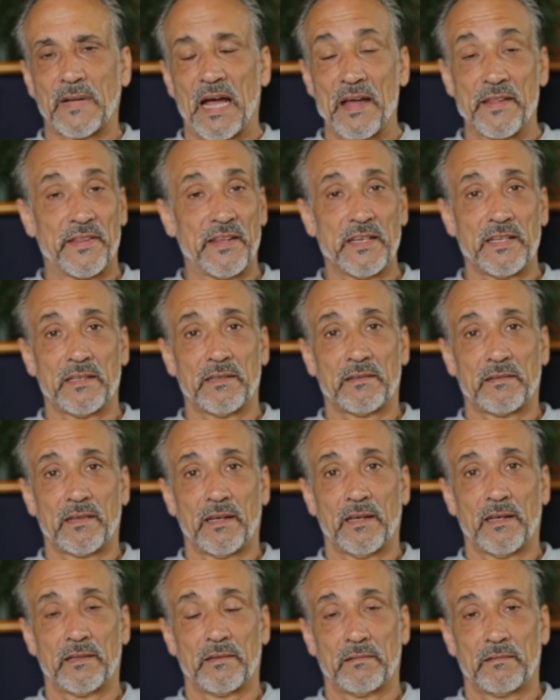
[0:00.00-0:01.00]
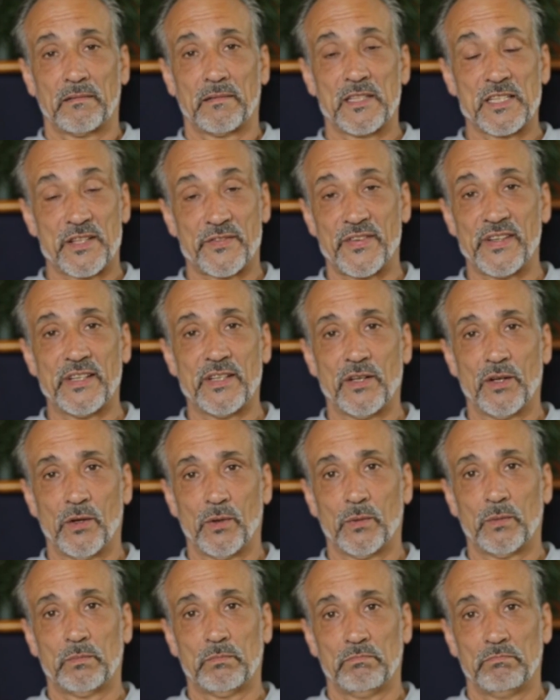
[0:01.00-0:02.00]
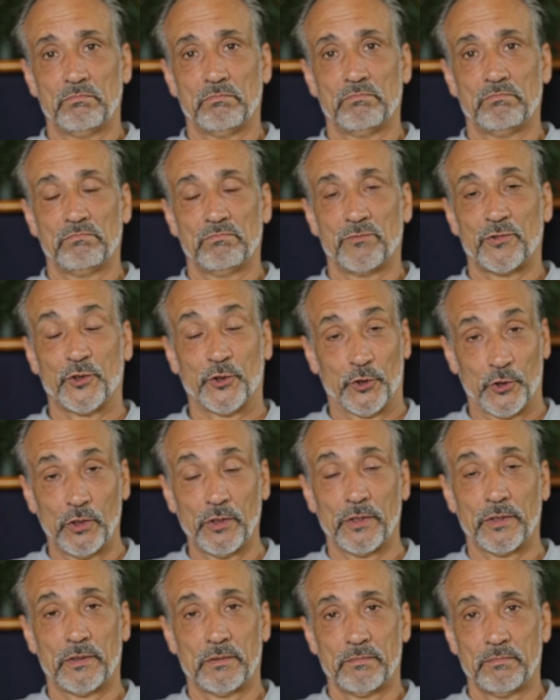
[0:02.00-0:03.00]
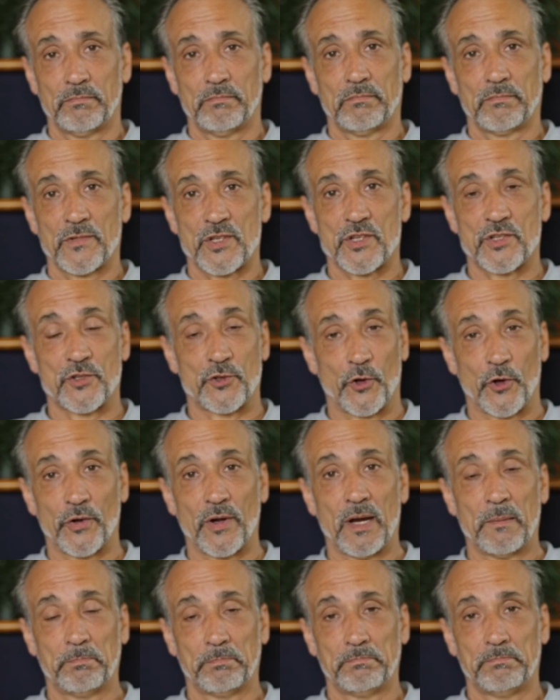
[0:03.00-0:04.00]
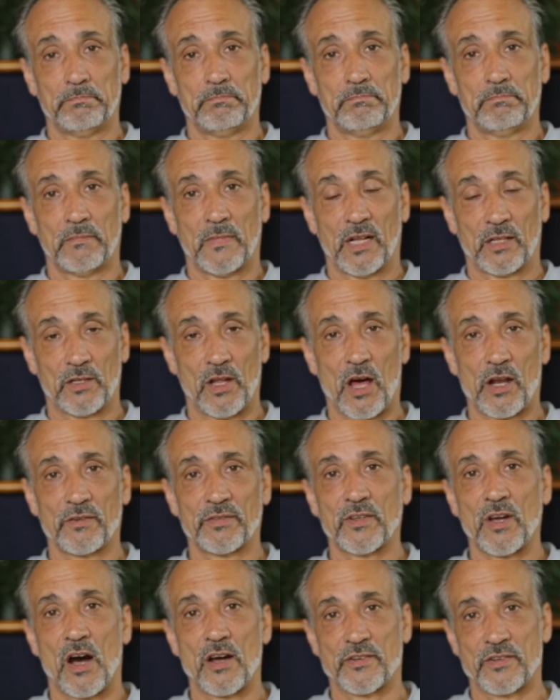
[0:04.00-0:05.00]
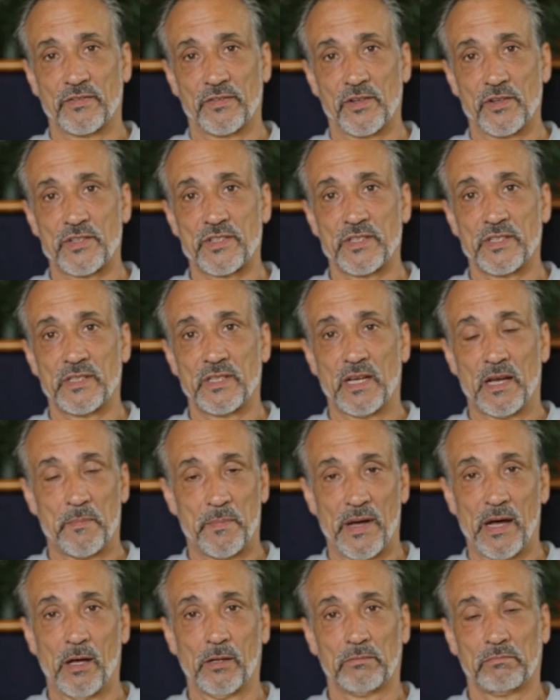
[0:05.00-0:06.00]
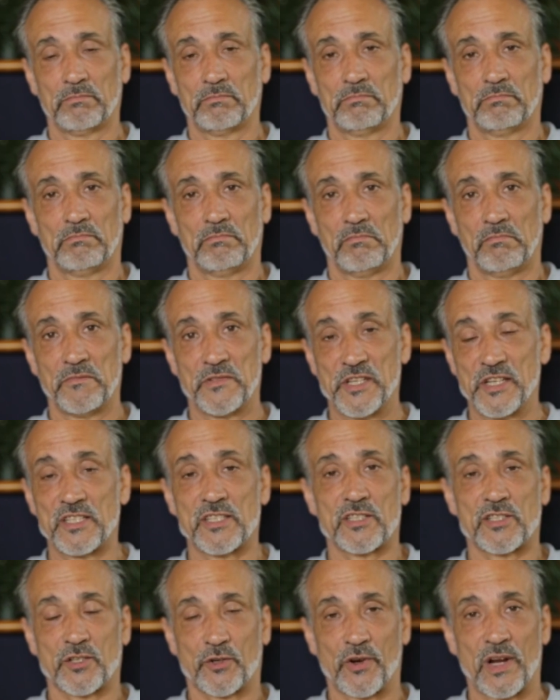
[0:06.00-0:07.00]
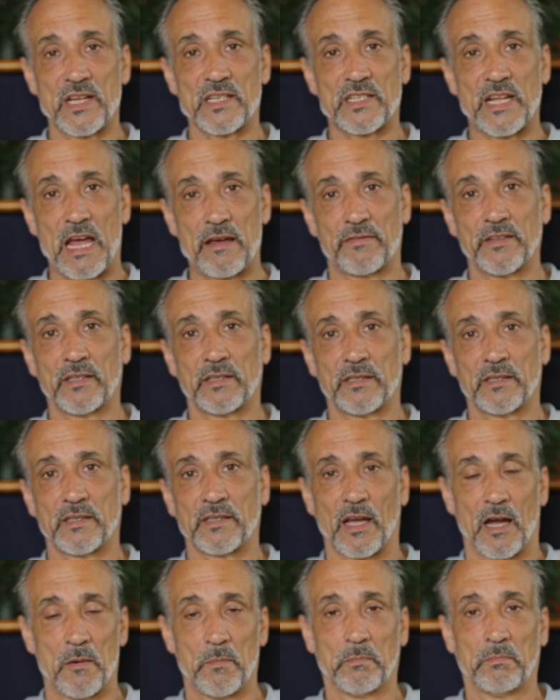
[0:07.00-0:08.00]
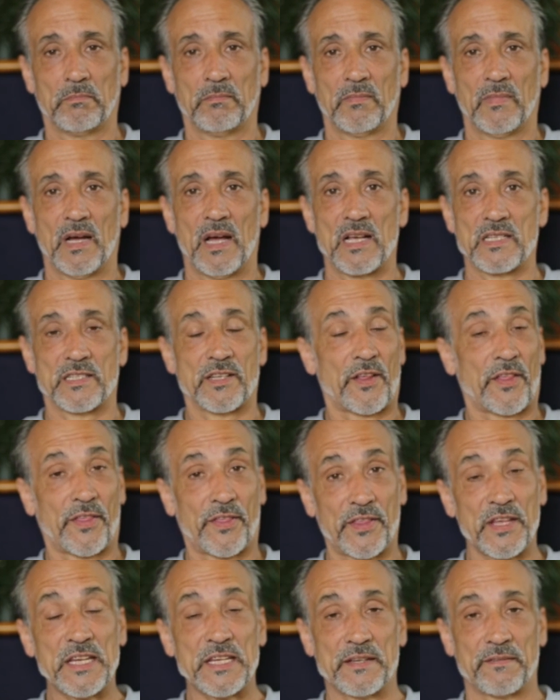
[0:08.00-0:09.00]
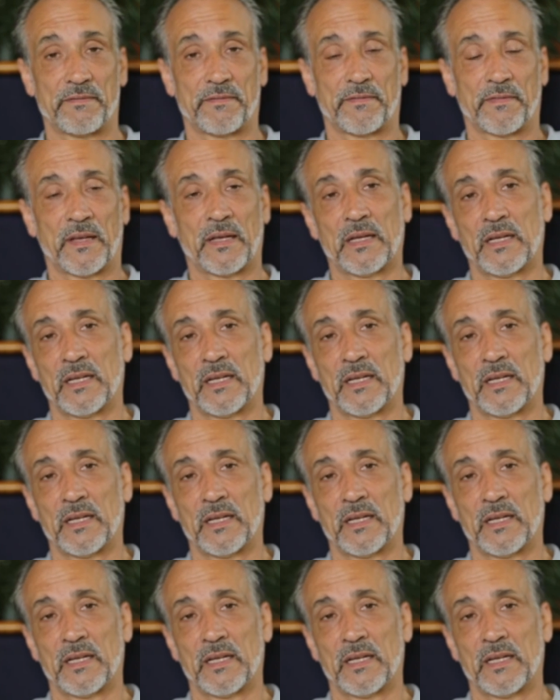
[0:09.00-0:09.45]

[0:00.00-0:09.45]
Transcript: I think that this video should stir up a lot of controversy about Jesus Christ having come as a thief,